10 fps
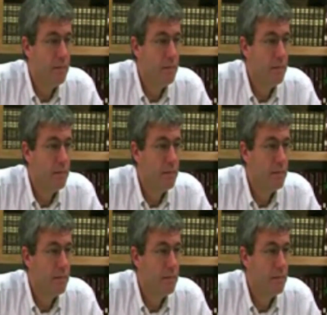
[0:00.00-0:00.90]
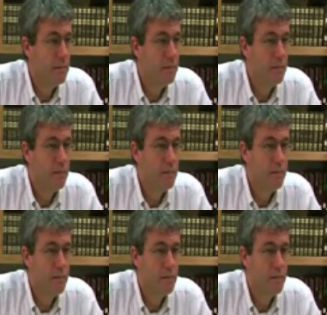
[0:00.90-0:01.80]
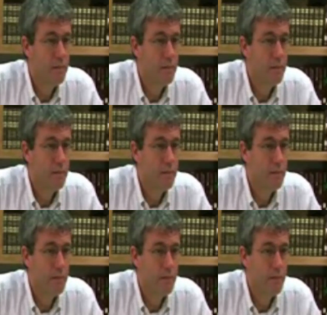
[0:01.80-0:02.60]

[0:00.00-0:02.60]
No one is speaking in this clip.